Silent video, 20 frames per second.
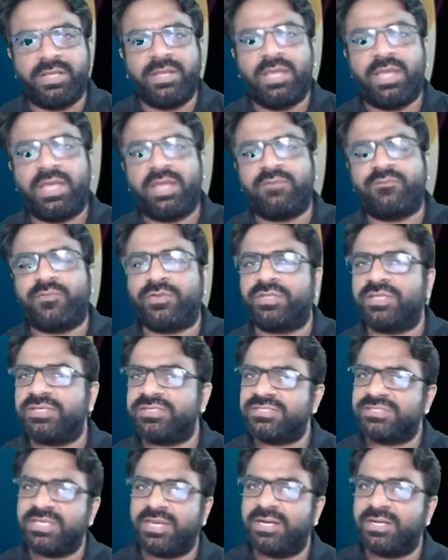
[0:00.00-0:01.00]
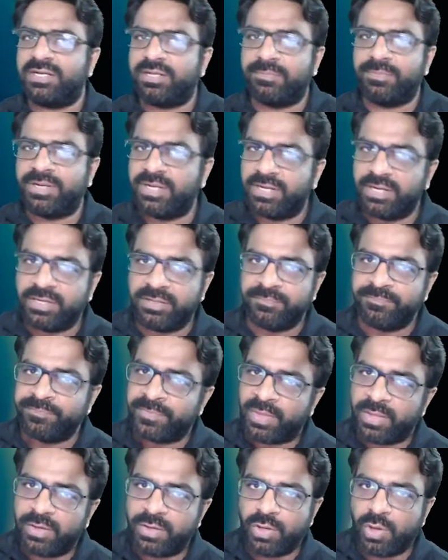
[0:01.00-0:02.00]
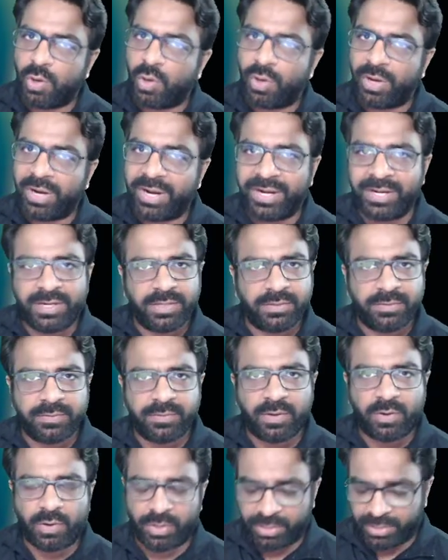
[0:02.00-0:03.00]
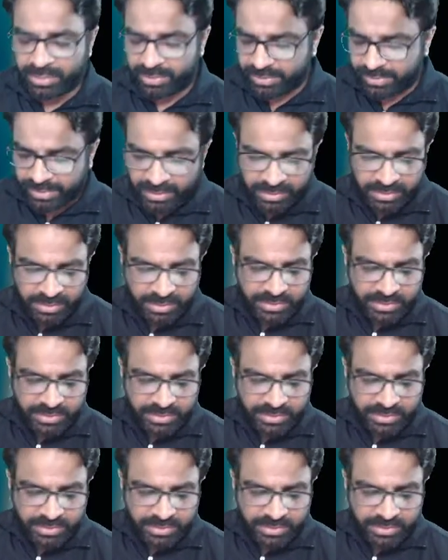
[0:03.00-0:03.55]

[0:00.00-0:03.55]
and for the CA intermediate law and audit, right?